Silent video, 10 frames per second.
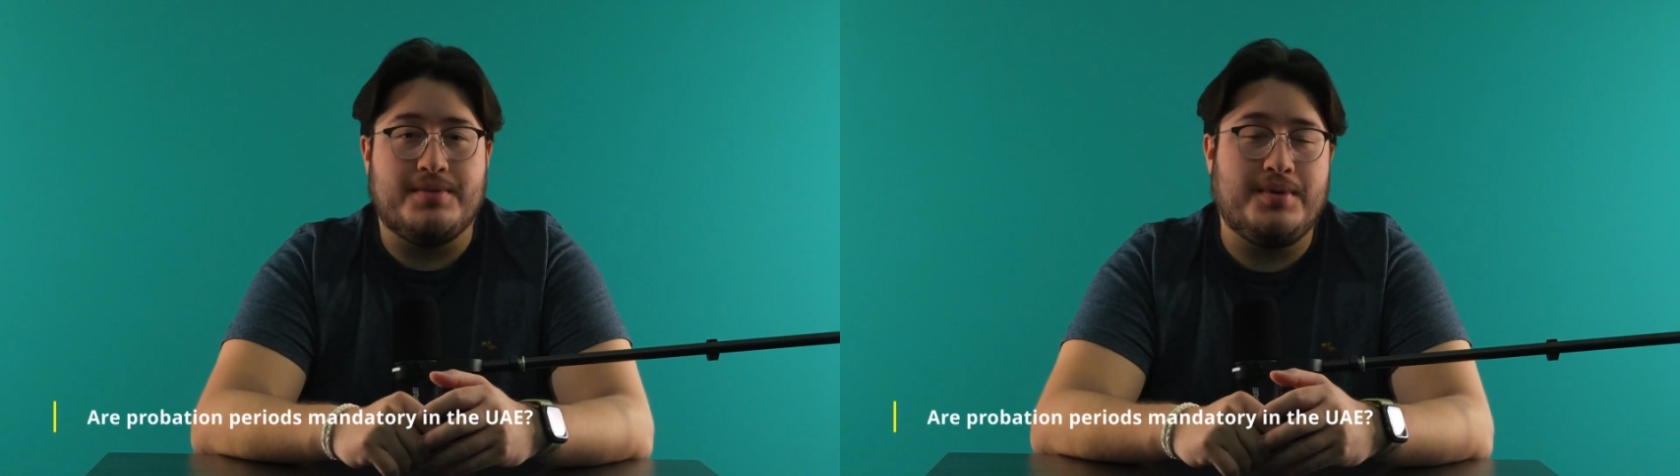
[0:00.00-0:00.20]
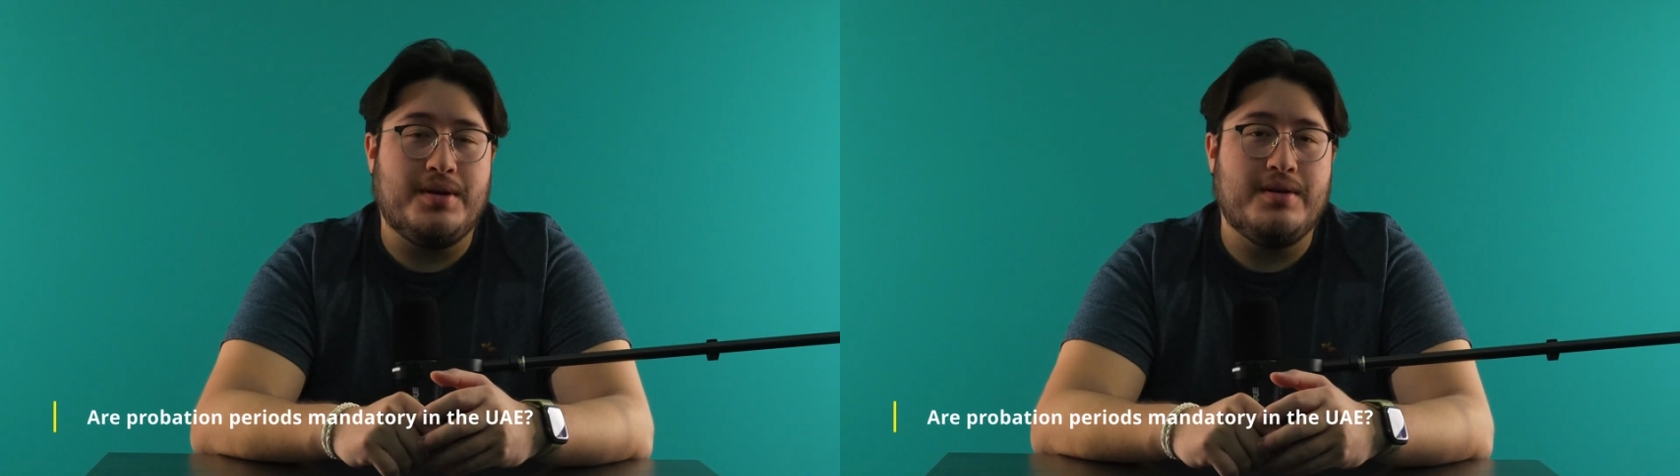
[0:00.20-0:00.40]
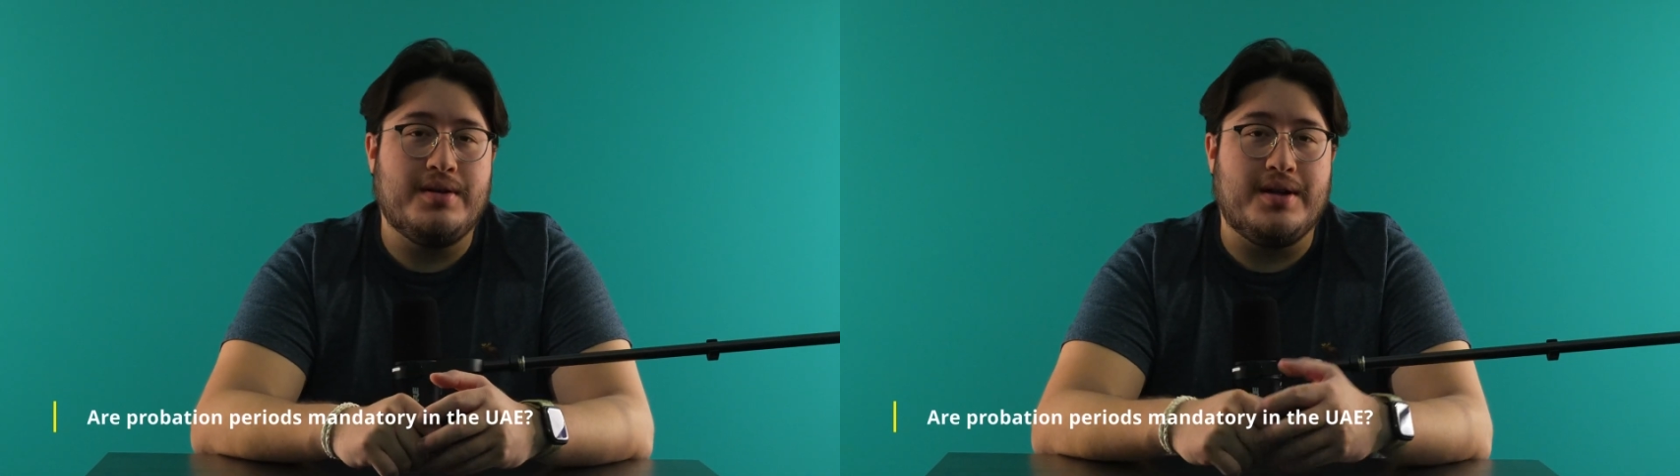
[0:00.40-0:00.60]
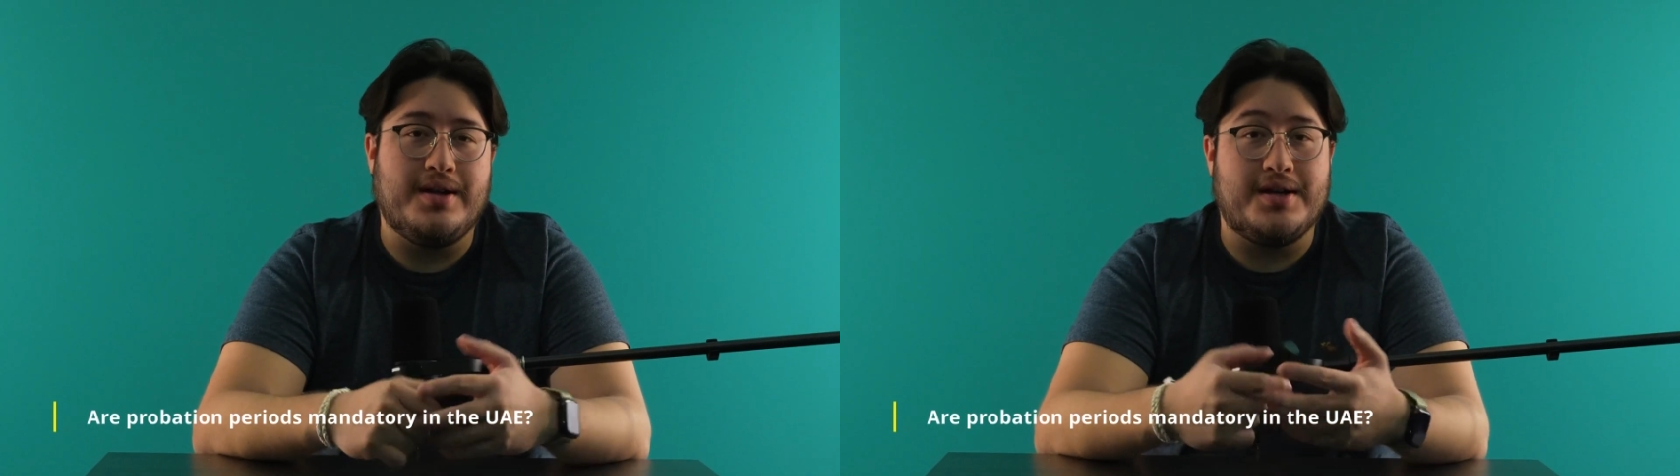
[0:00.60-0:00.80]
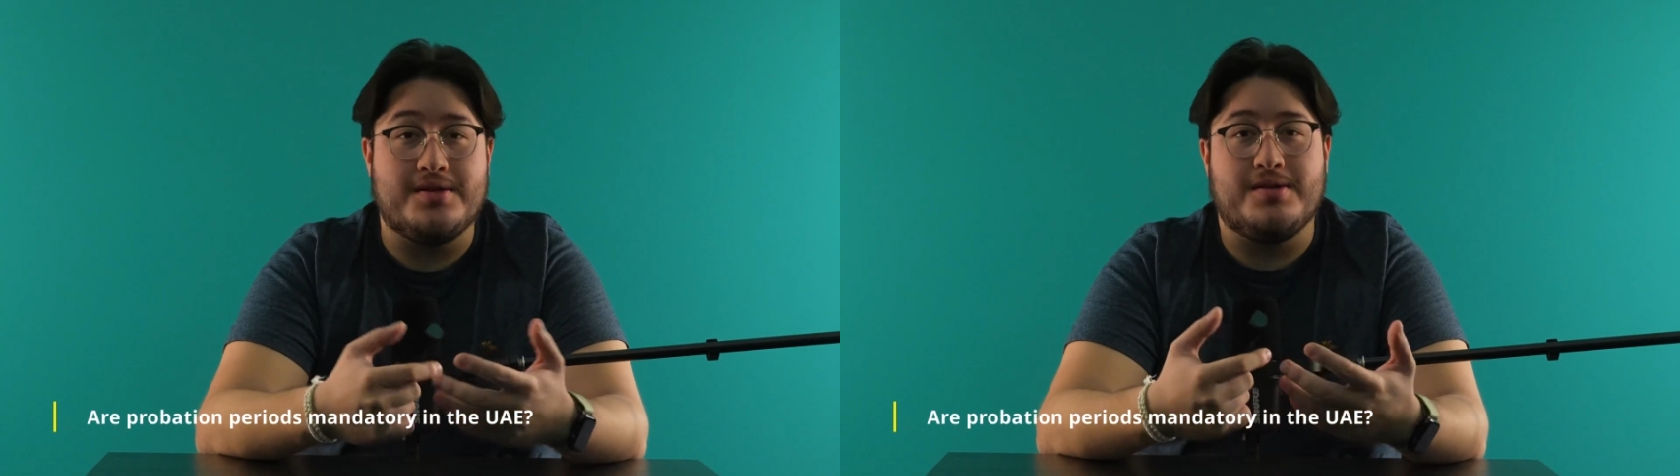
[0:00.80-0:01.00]
period, then
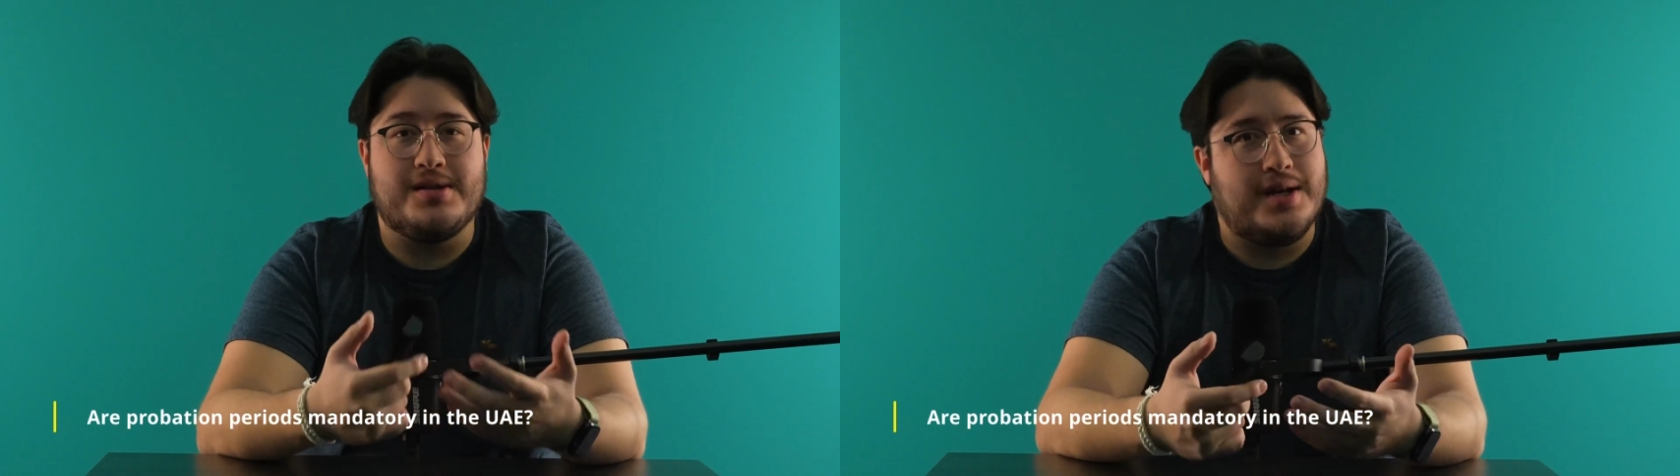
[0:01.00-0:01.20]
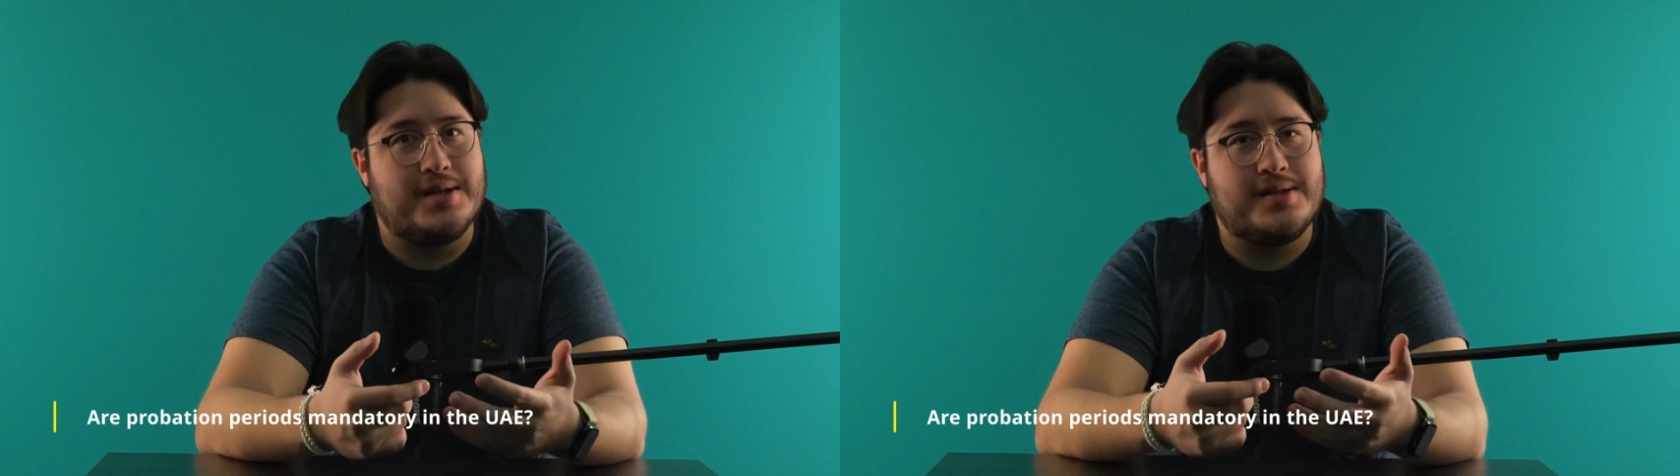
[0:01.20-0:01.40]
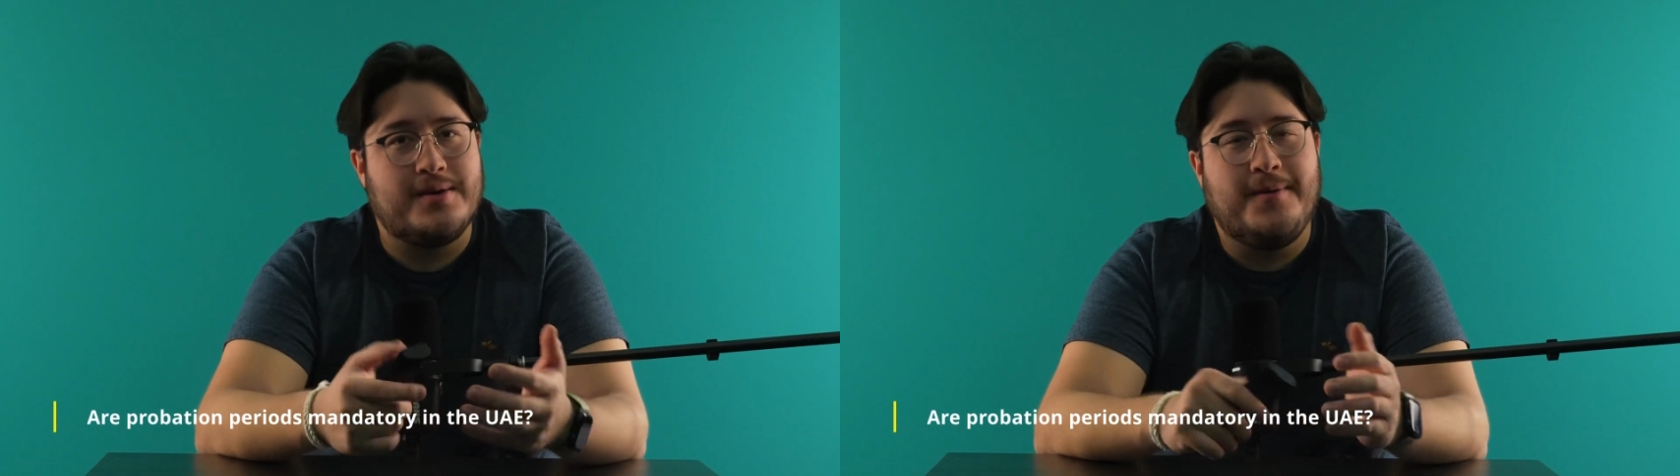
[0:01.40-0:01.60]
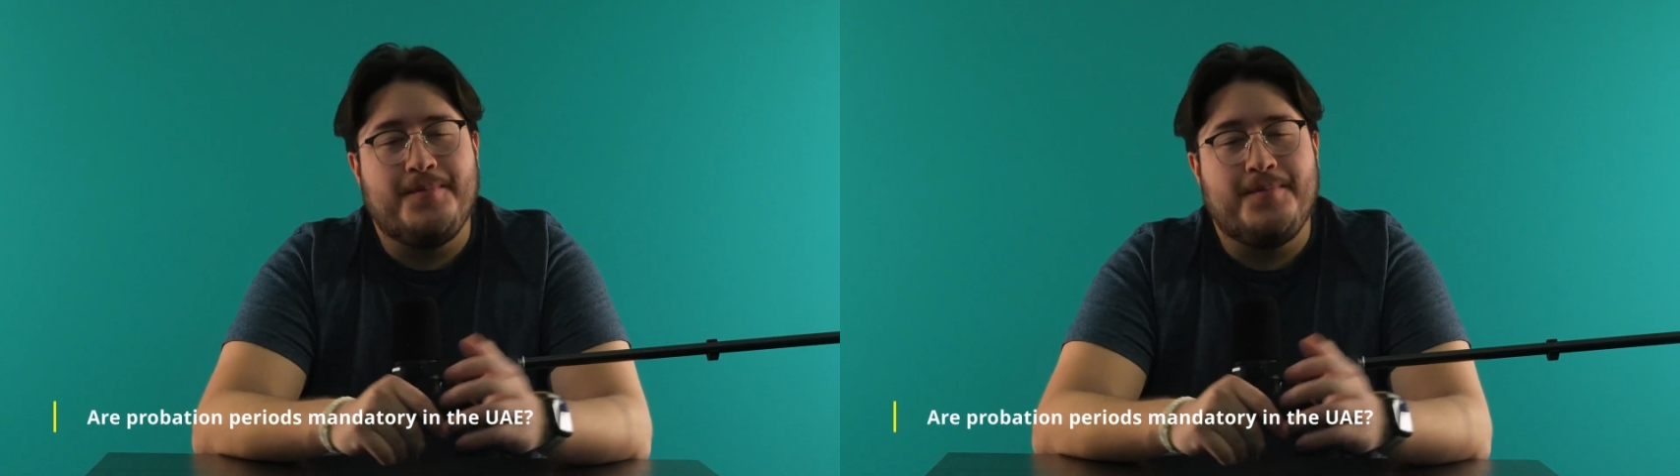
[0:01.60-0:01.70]
the answer is yes.